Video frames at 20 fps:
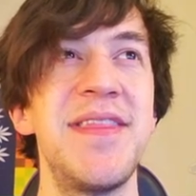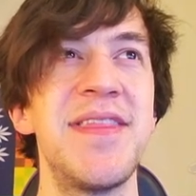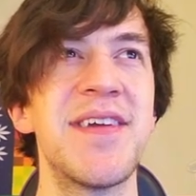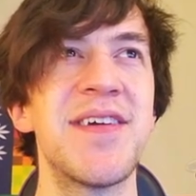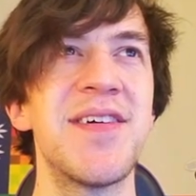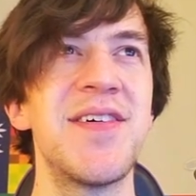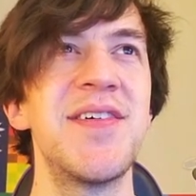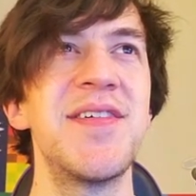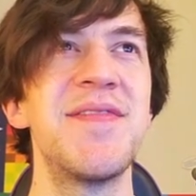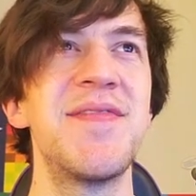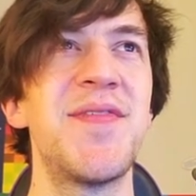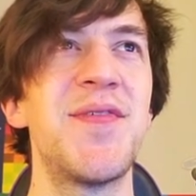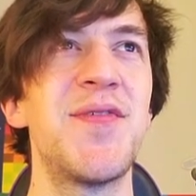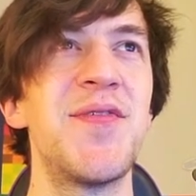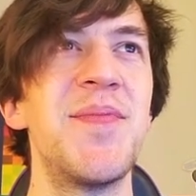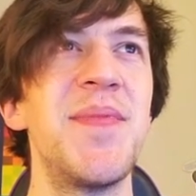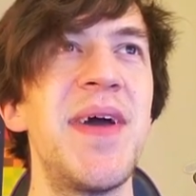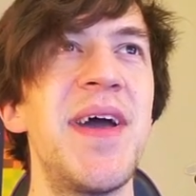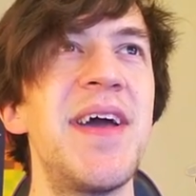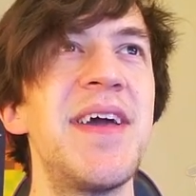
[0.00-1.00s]
in the current
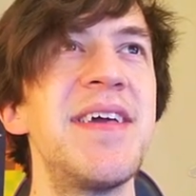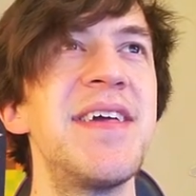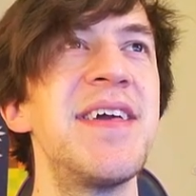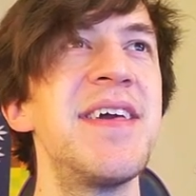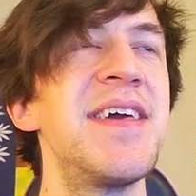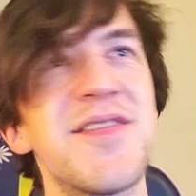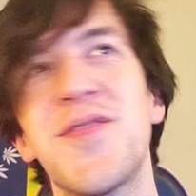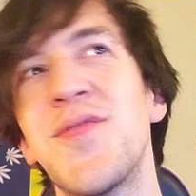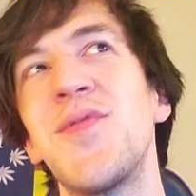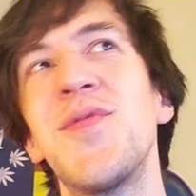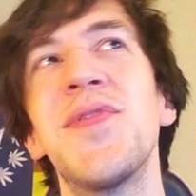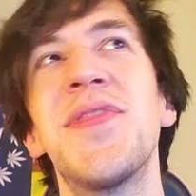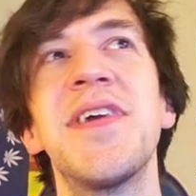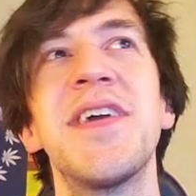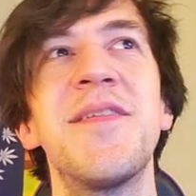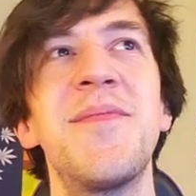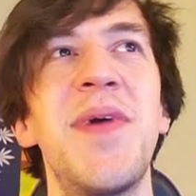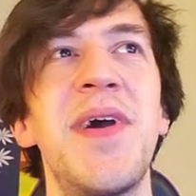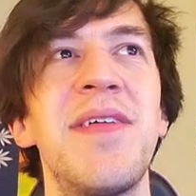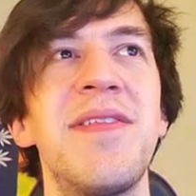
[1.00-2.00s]
format. The cool
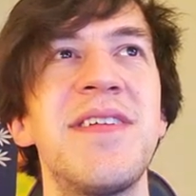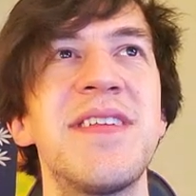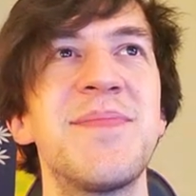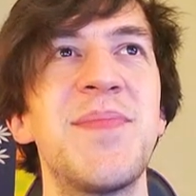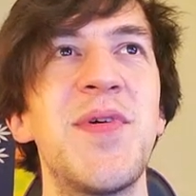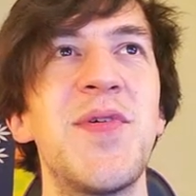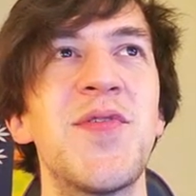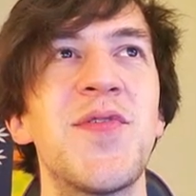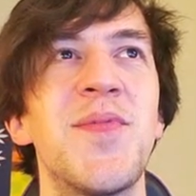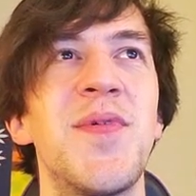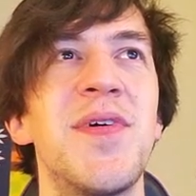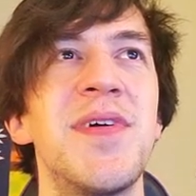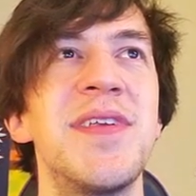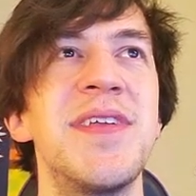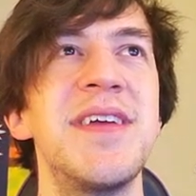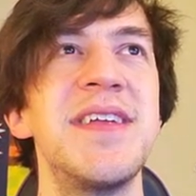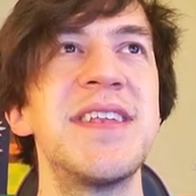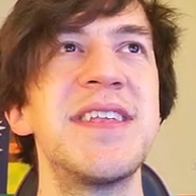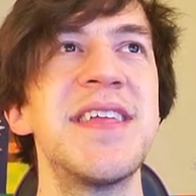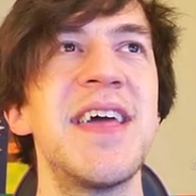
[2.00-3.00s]
thing about this
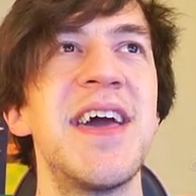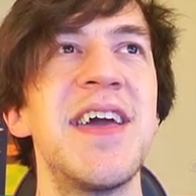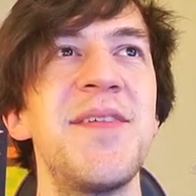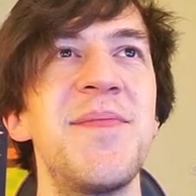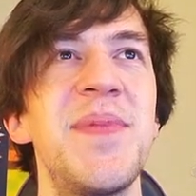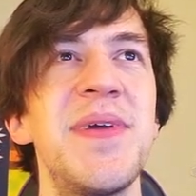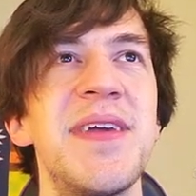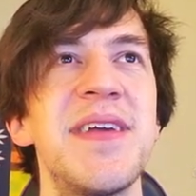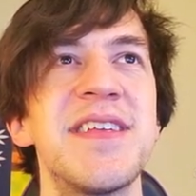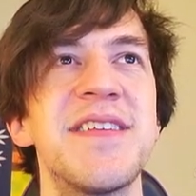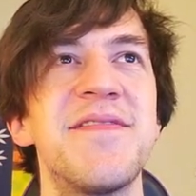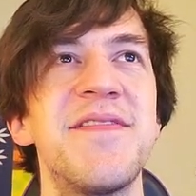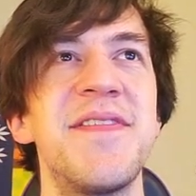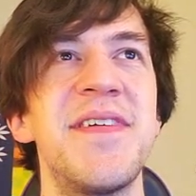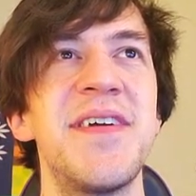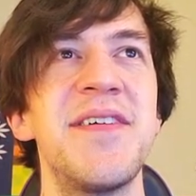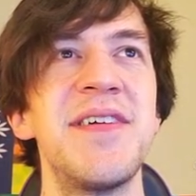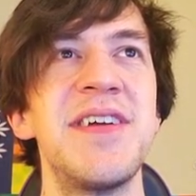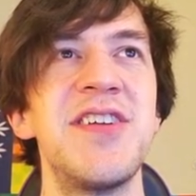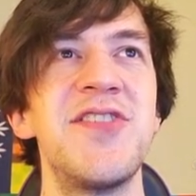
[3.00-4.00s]
Pokemon, its typing is
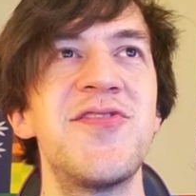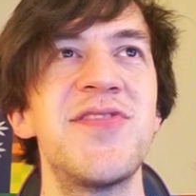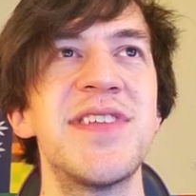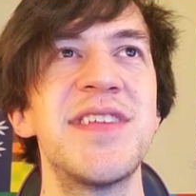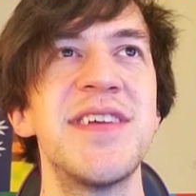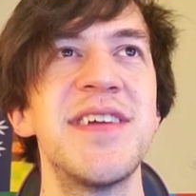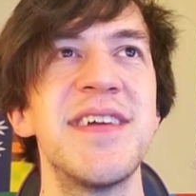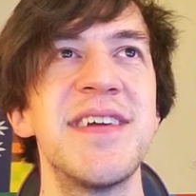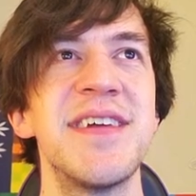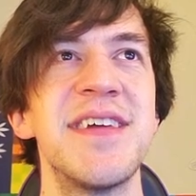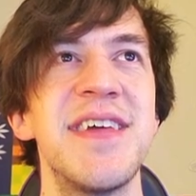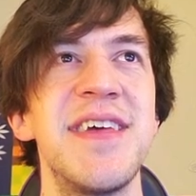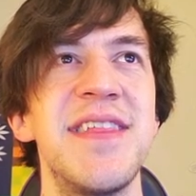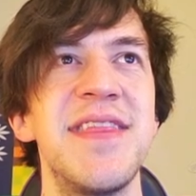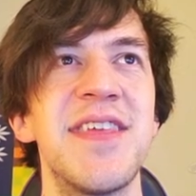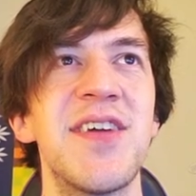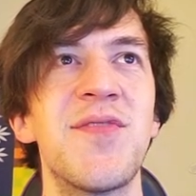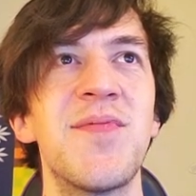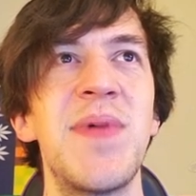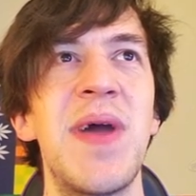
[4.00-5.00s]
very interesting
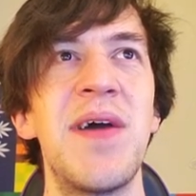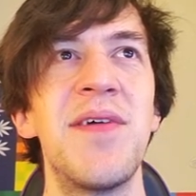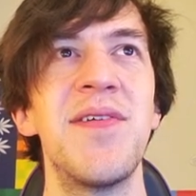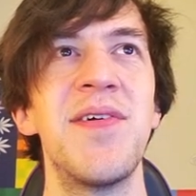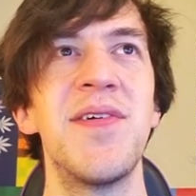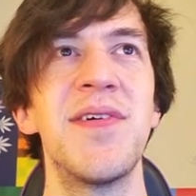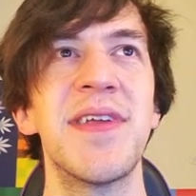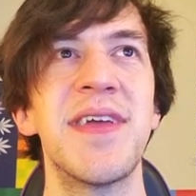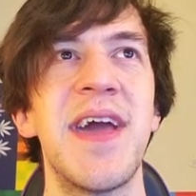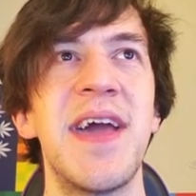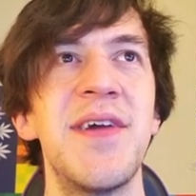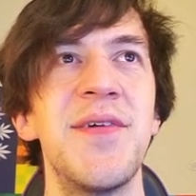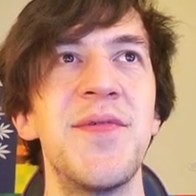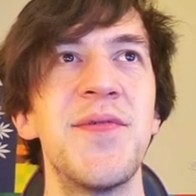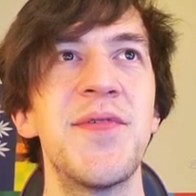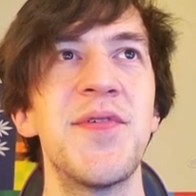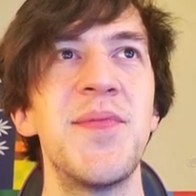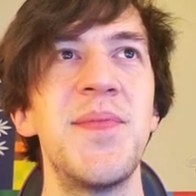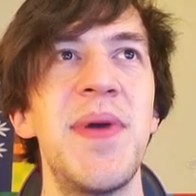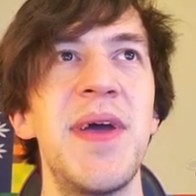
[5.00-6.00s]
in the
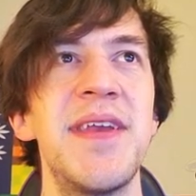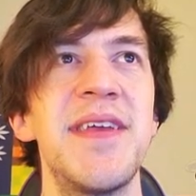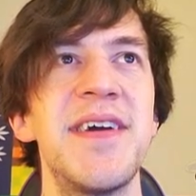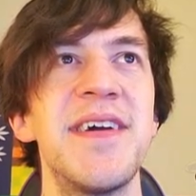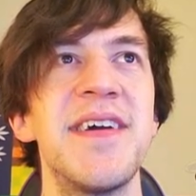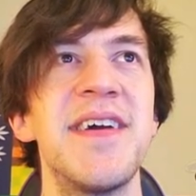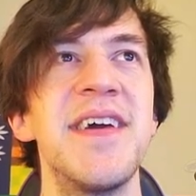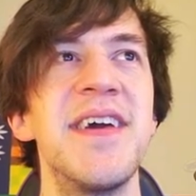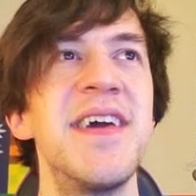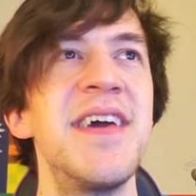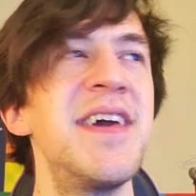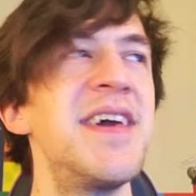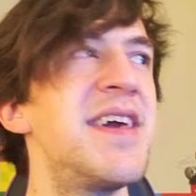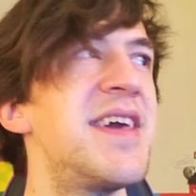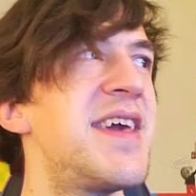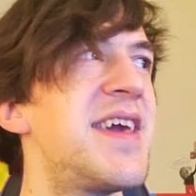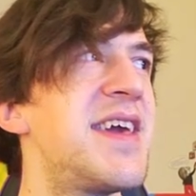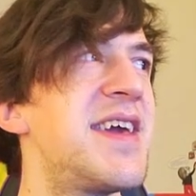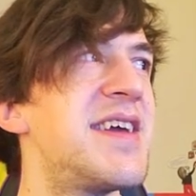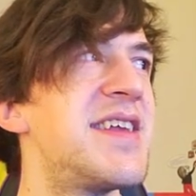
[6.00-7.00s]
Groudon-Kyogre meta.
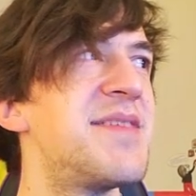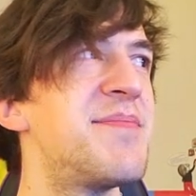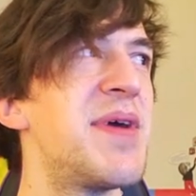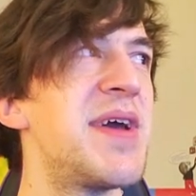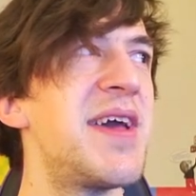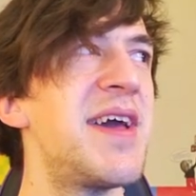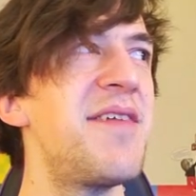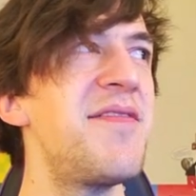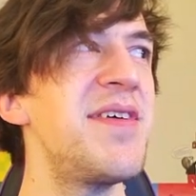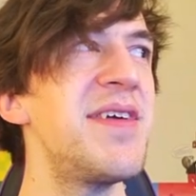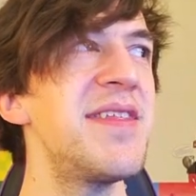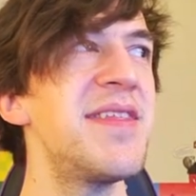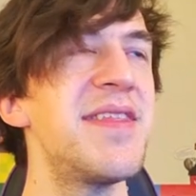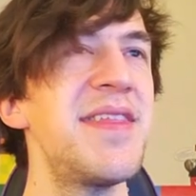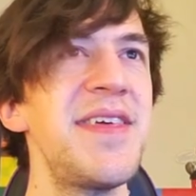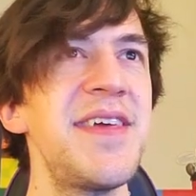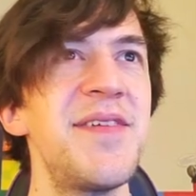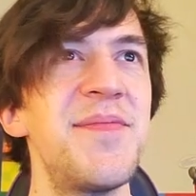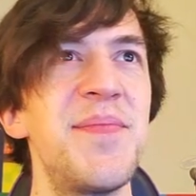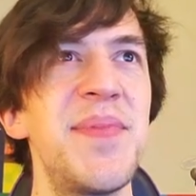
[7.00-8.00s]
And by having
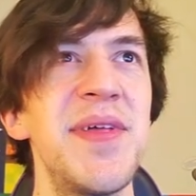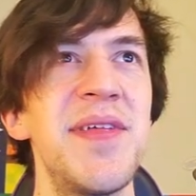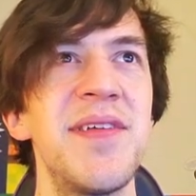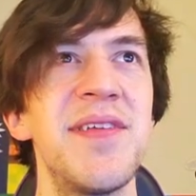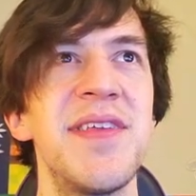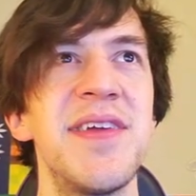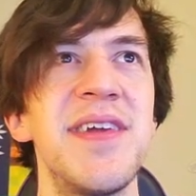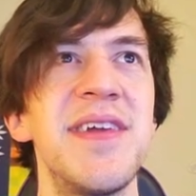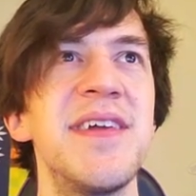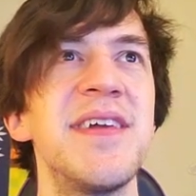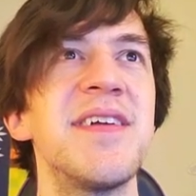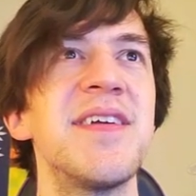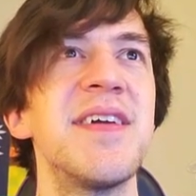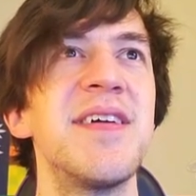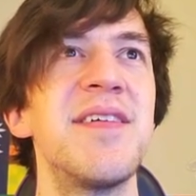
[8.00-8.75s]
the ability